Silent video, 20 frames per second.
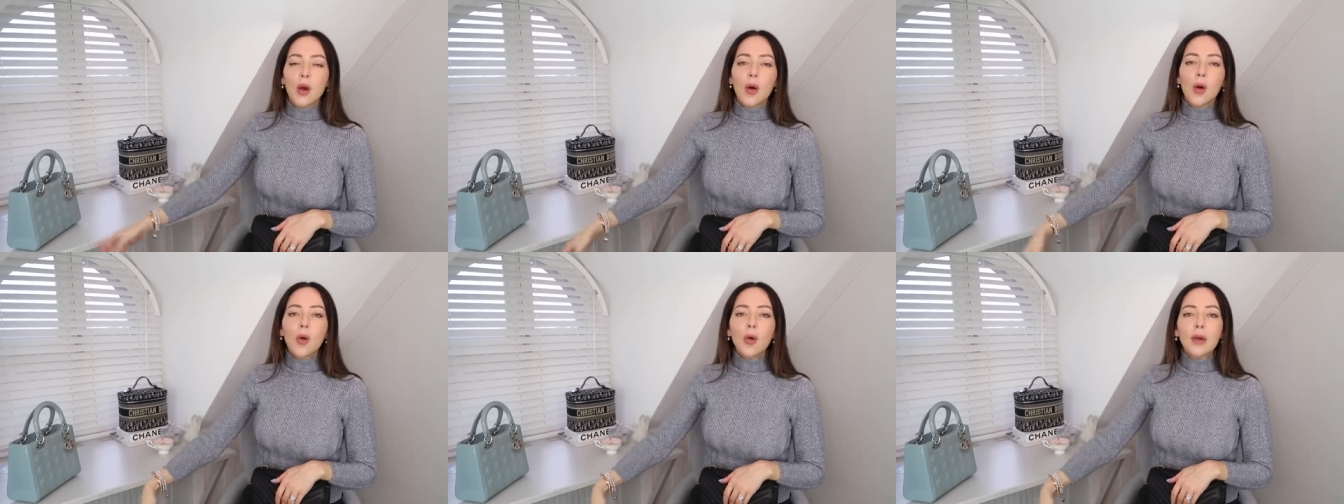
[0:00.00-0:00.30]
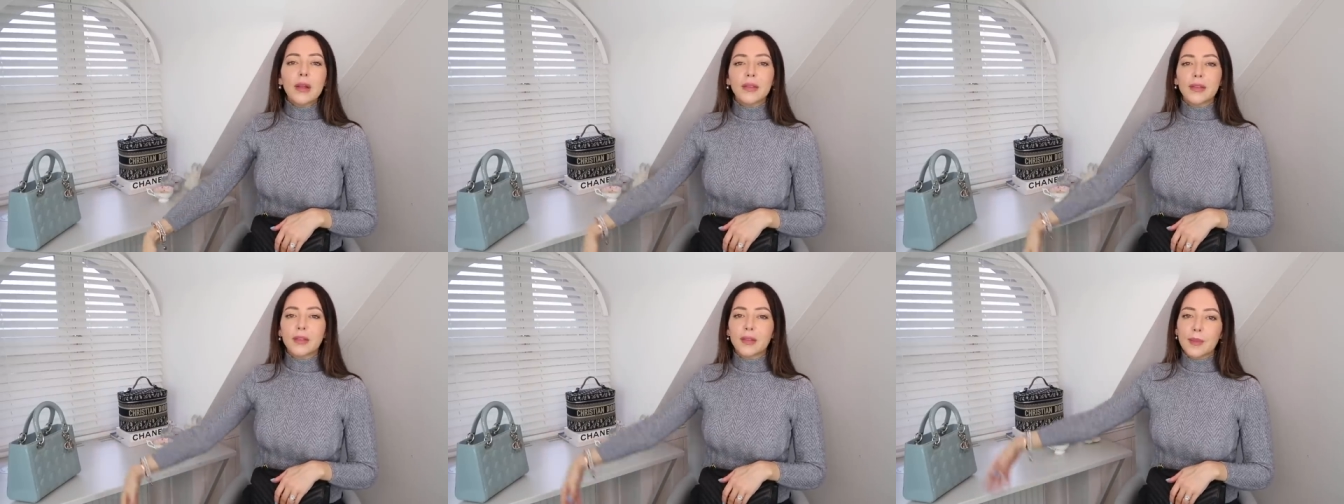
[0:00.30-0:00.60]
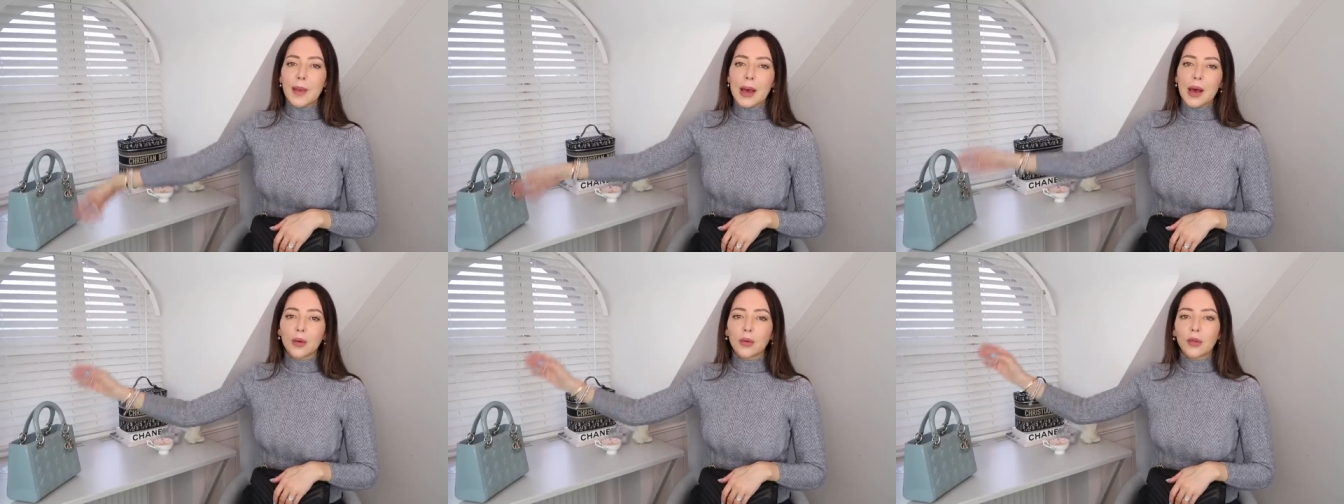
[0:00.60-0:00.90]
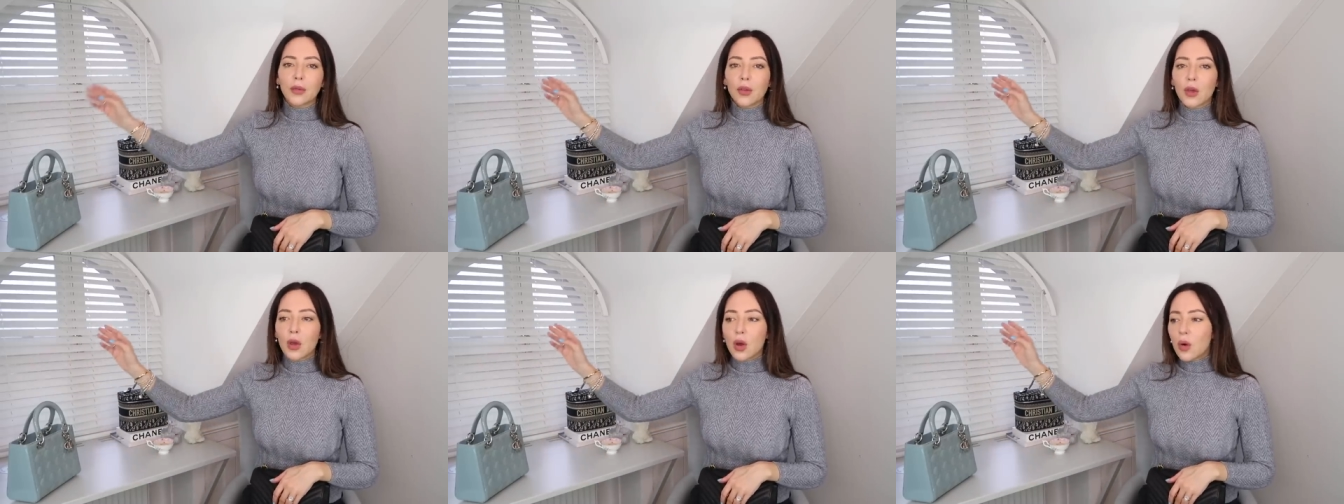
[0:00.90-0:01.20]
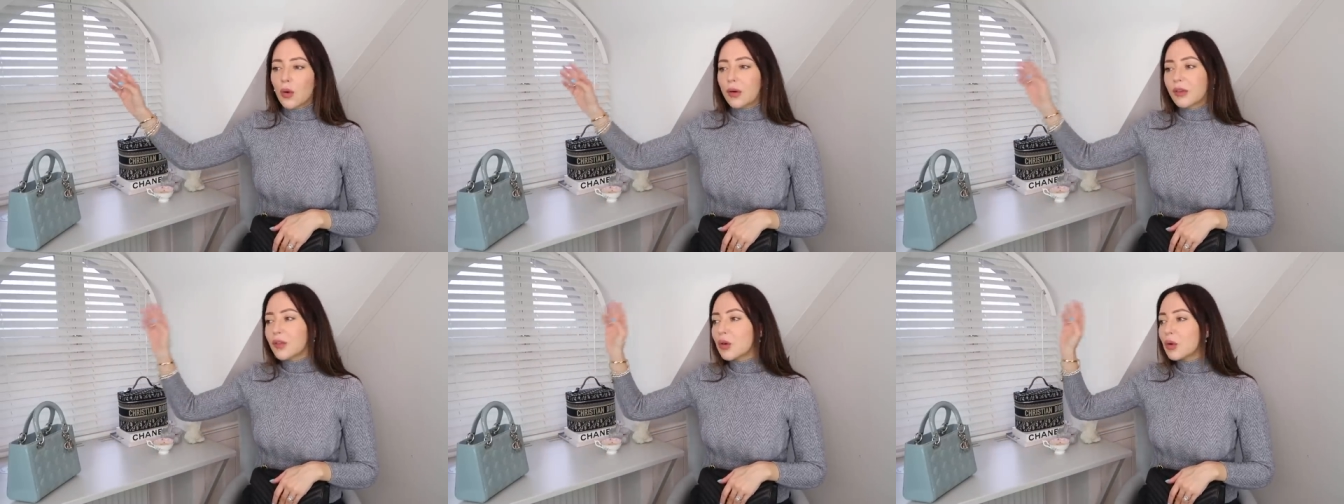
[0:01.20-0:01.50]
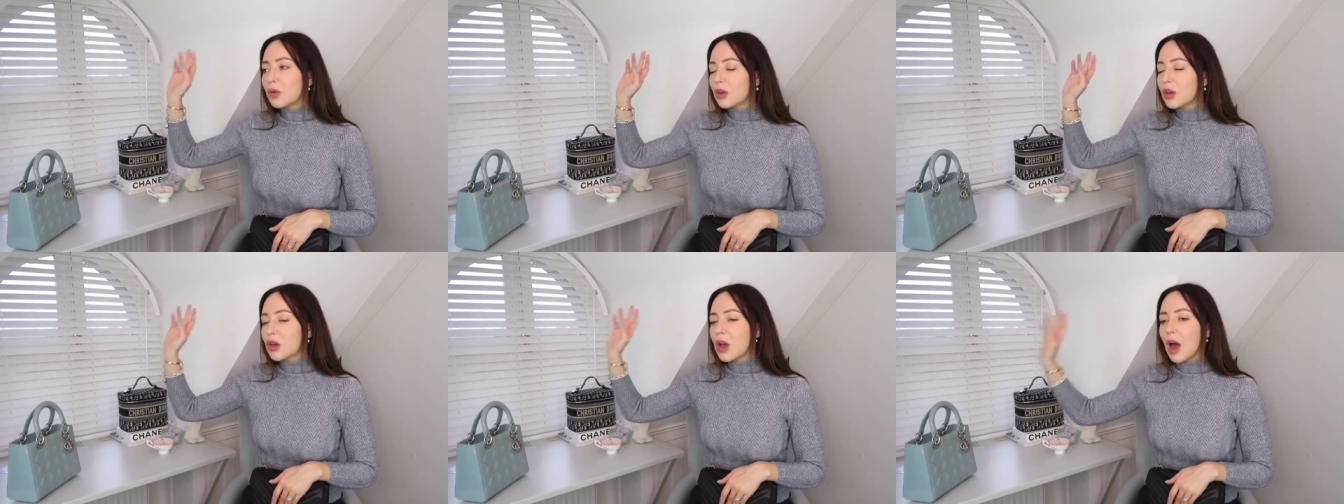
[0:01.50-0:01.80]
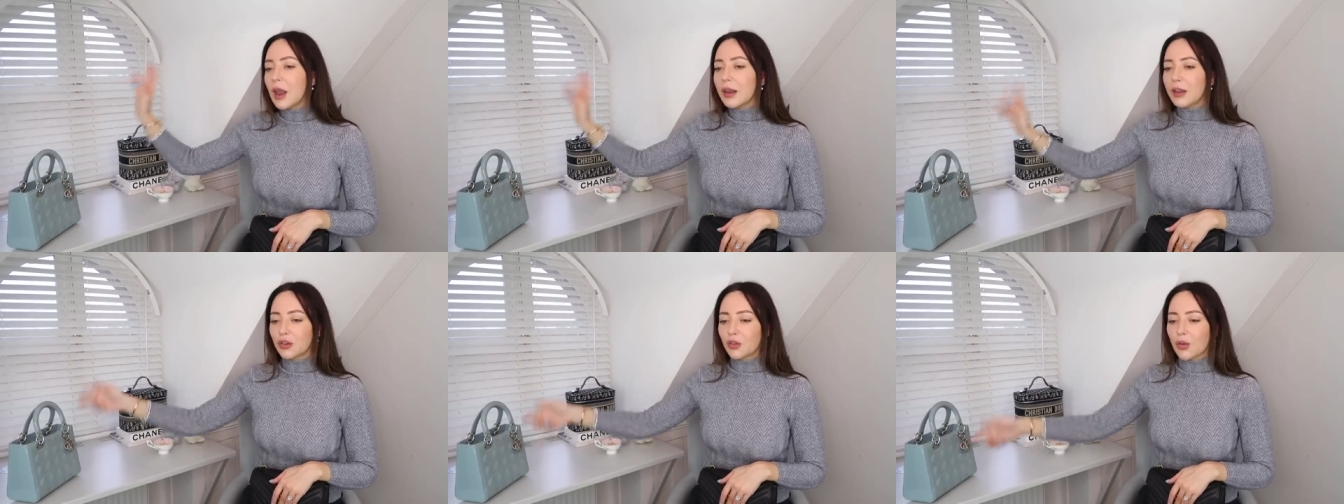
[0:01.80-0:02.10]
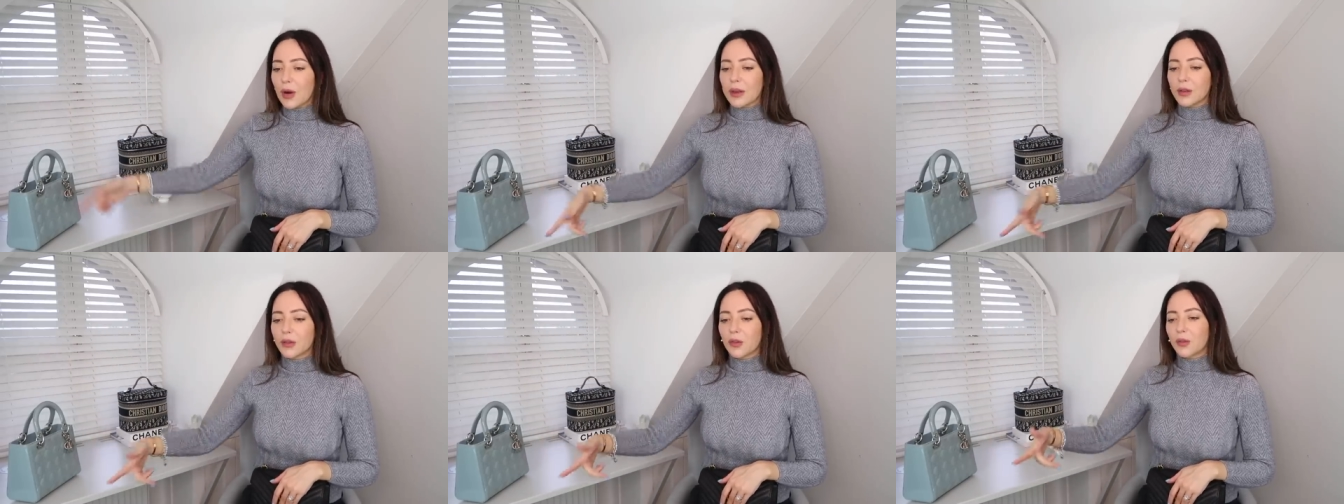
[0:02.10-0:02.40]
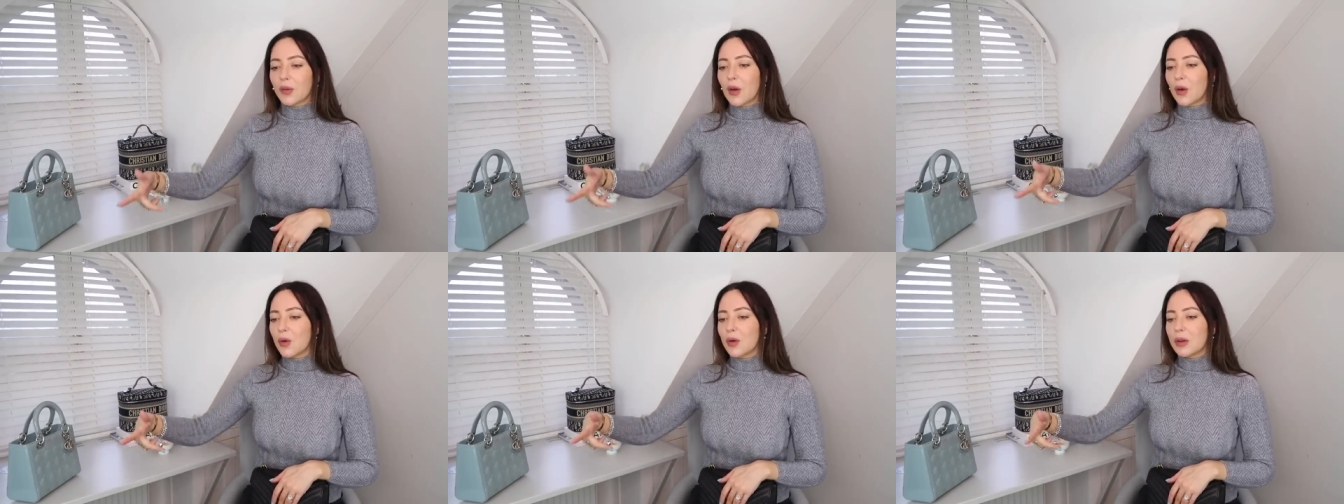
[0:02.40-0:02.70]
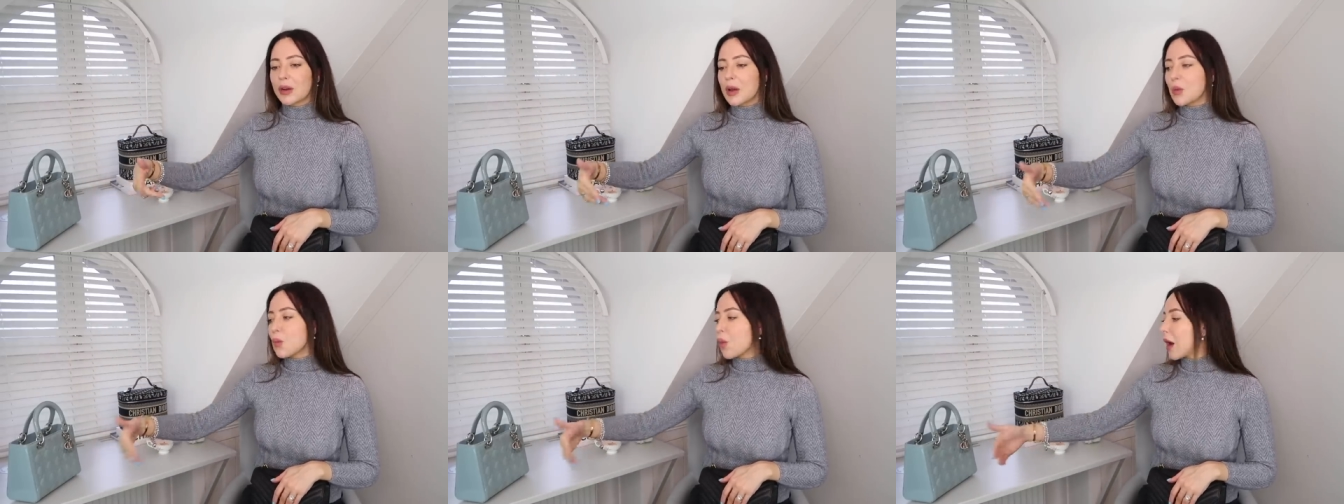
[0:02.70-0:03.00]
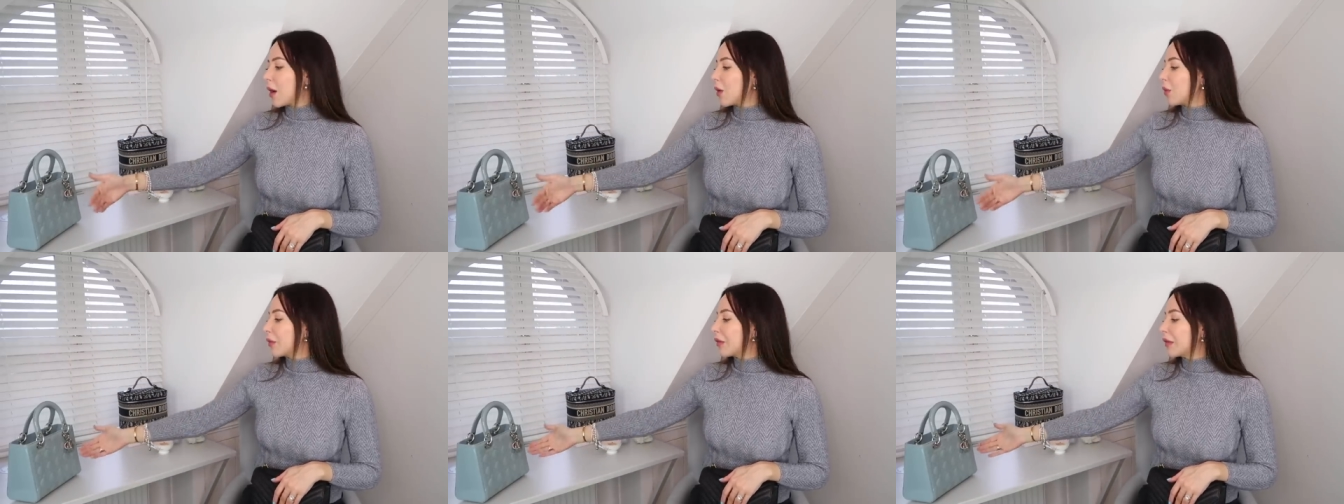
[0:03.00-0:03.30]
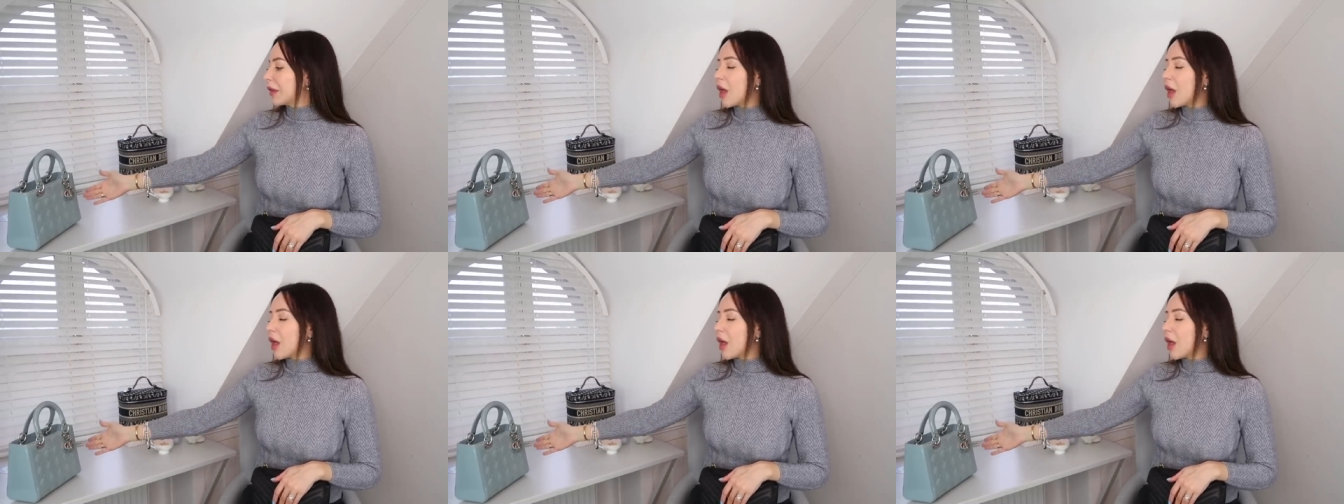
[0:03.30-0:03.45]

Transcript: or it smells, or it's got colour transfer on it where it was